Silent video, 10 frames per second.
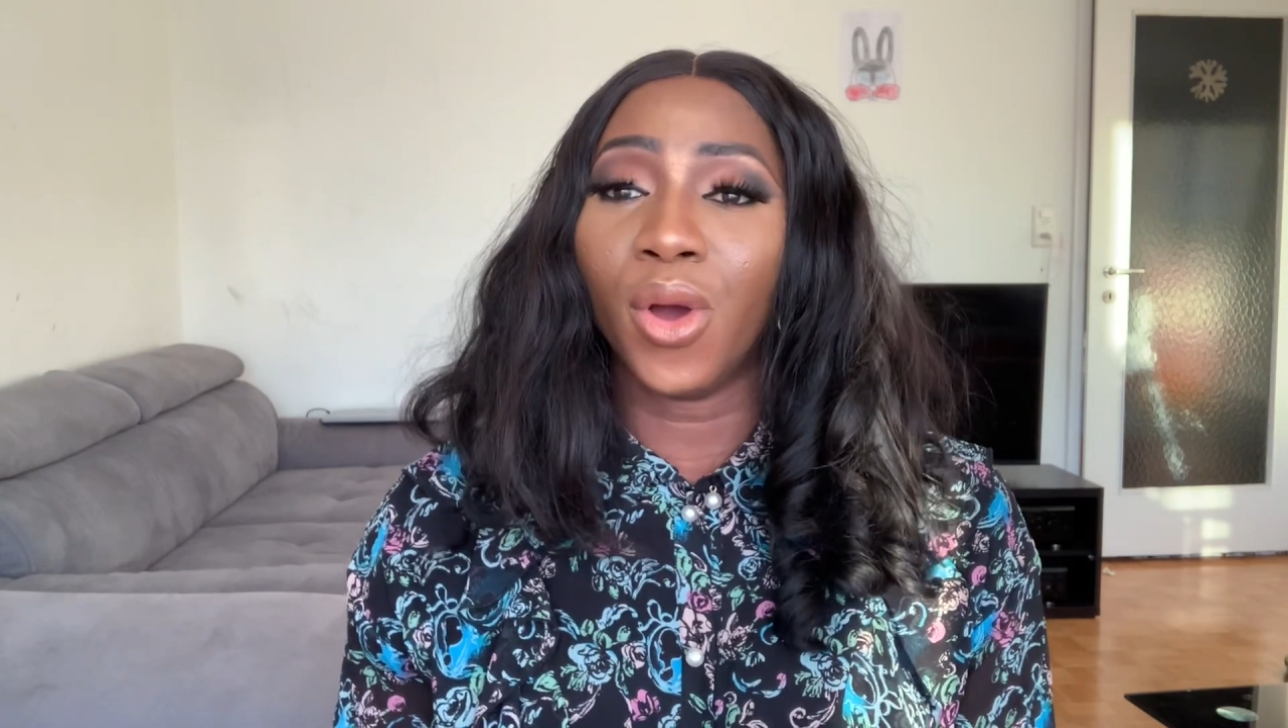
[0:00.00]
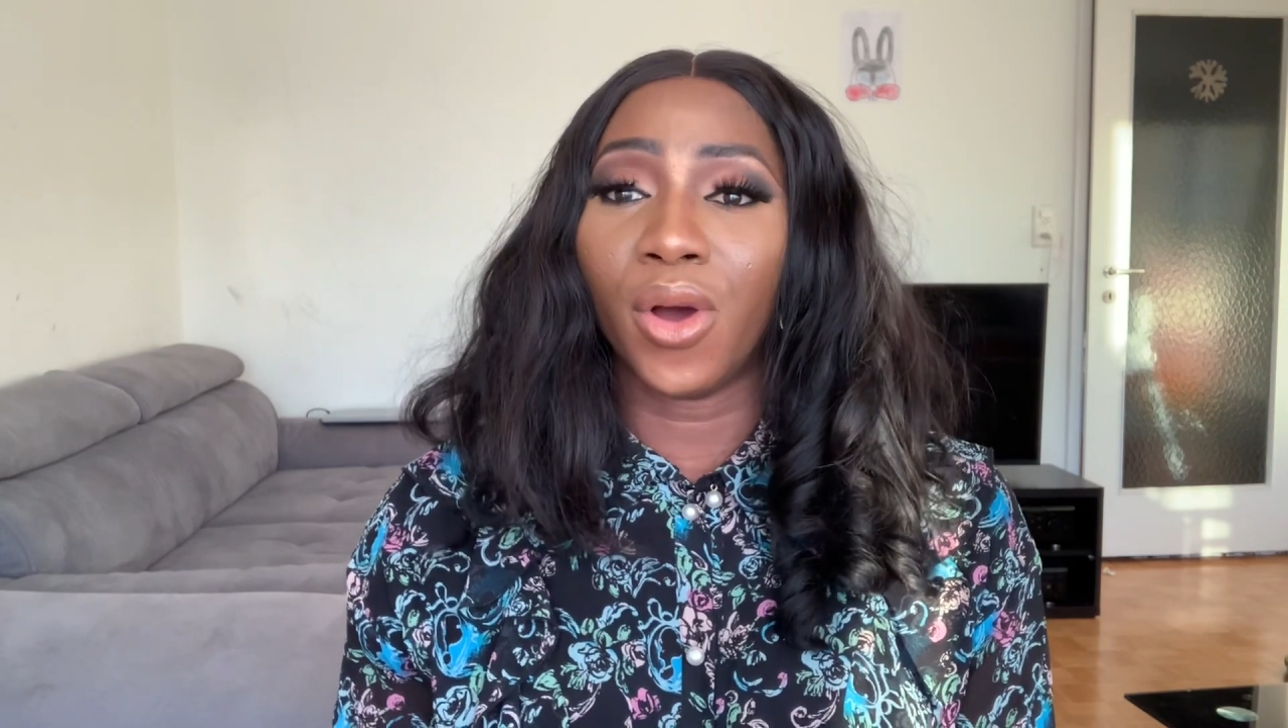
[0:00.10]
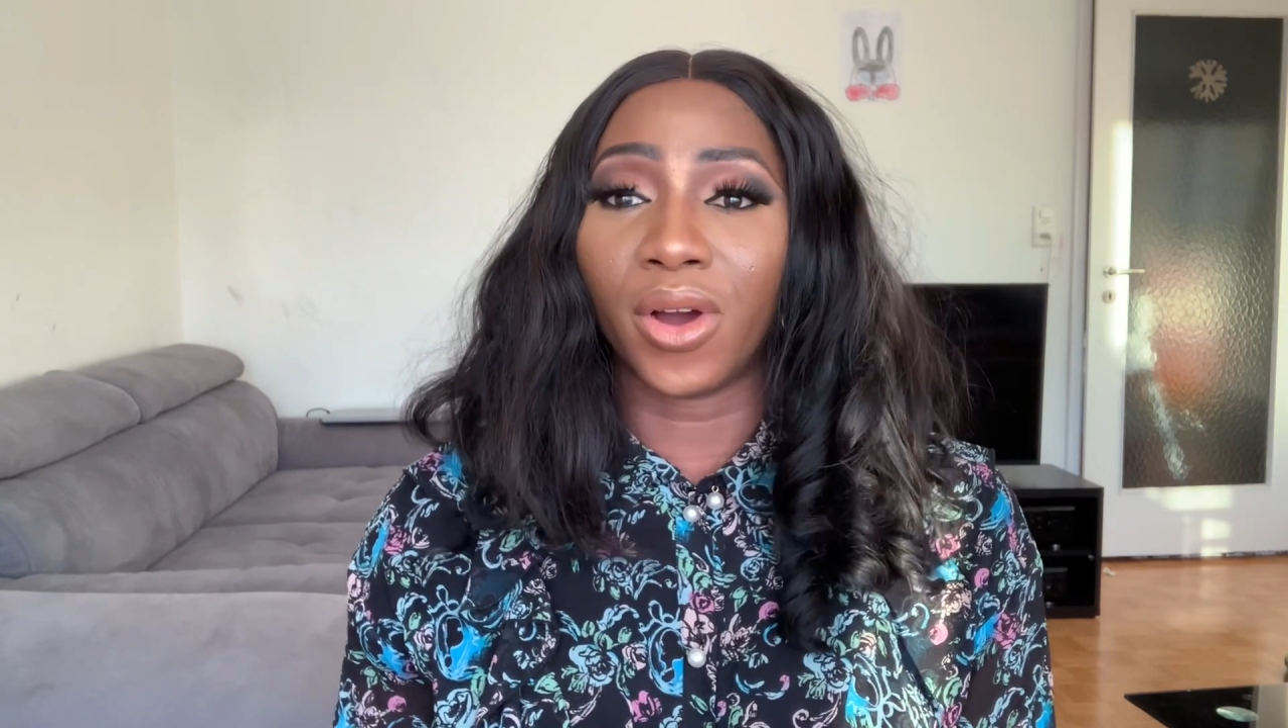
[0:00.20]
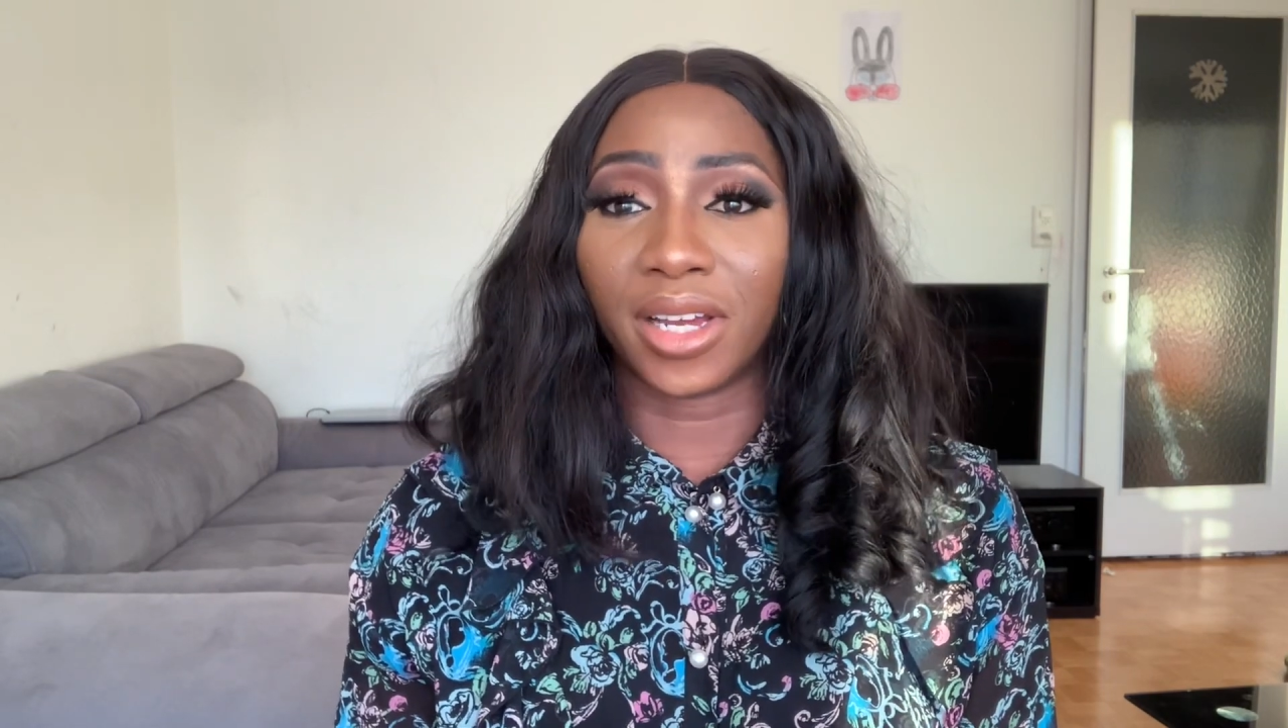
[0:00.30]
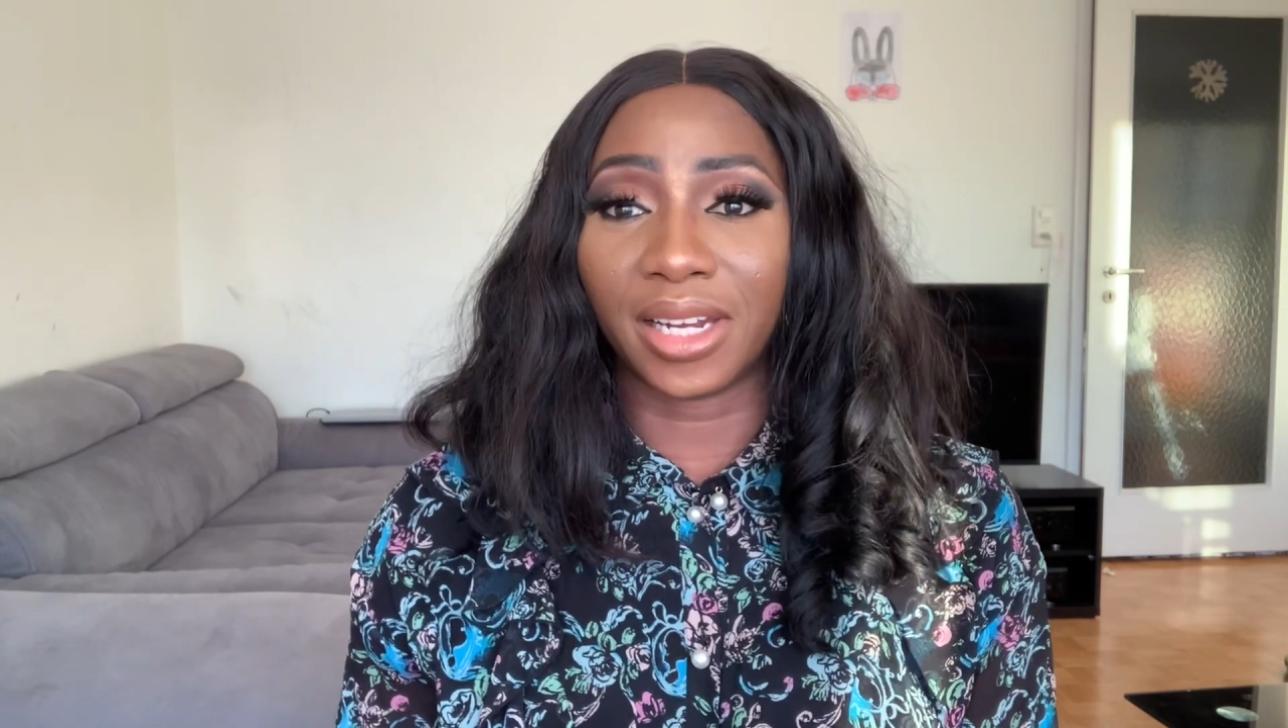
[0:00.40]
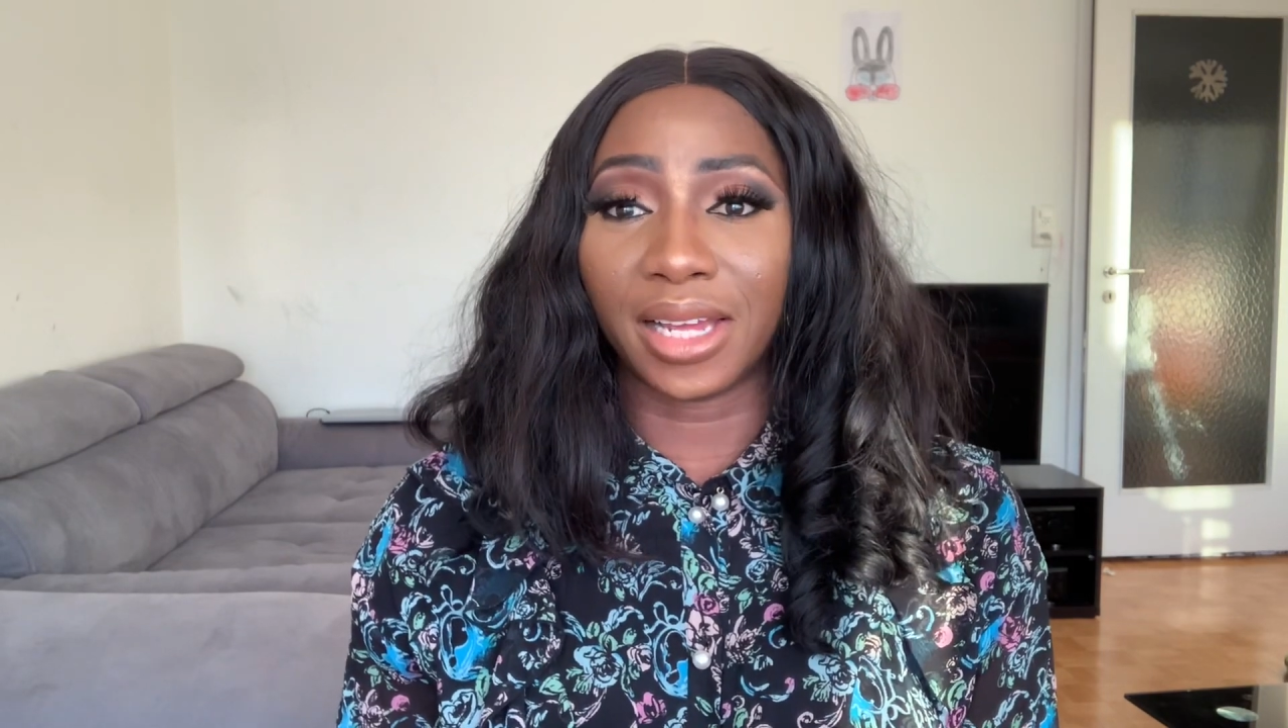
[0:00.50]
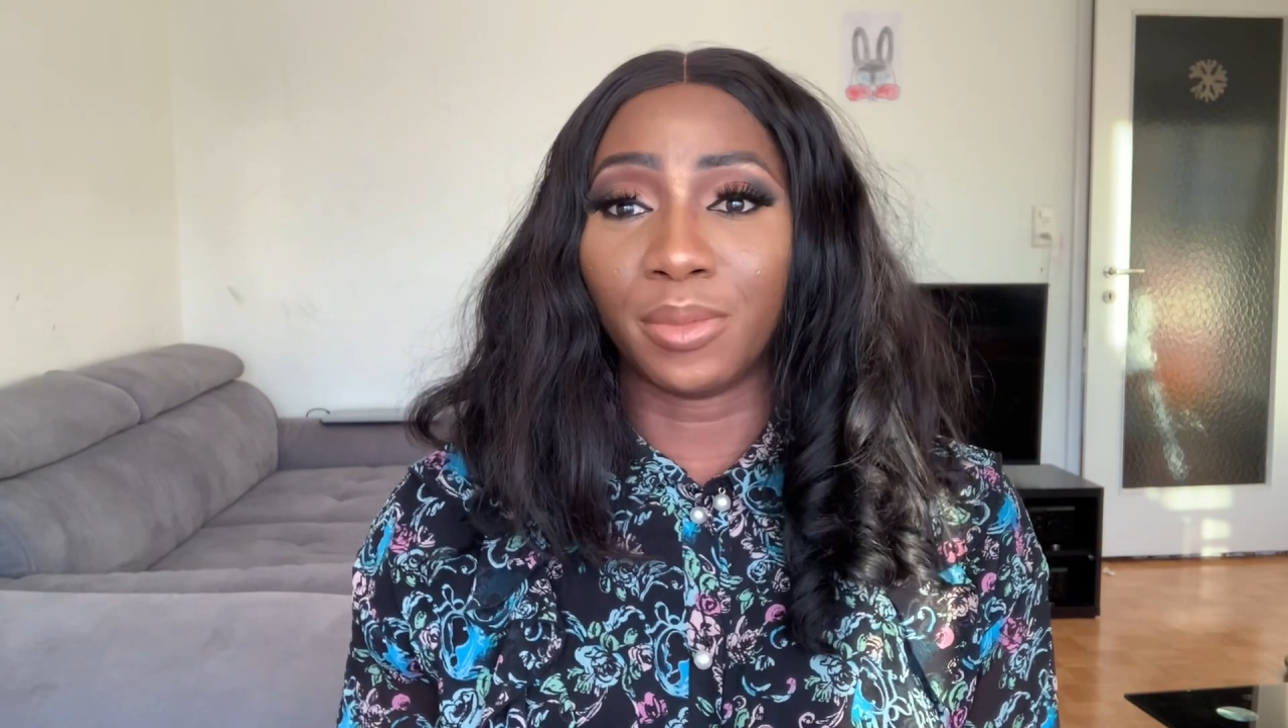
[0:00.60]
organize,